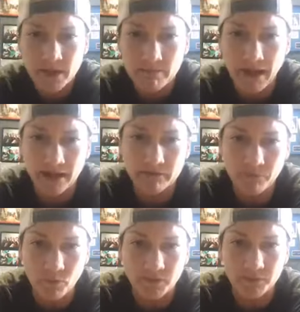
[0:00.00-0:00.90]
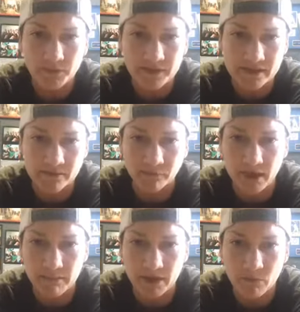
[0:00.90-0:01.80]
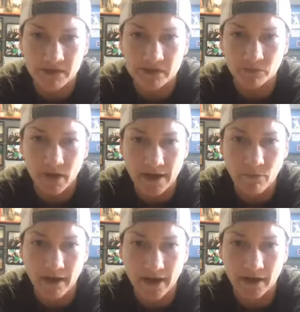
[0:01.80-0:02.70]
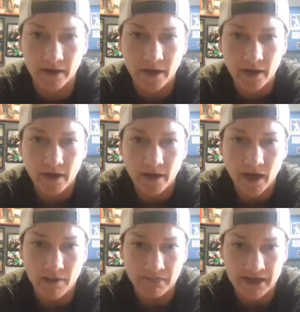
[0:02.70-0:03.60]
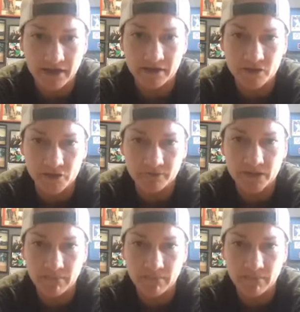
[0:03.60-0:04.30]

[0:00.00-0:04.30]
and forth with this framing, what's the right way? I'm liking the shifting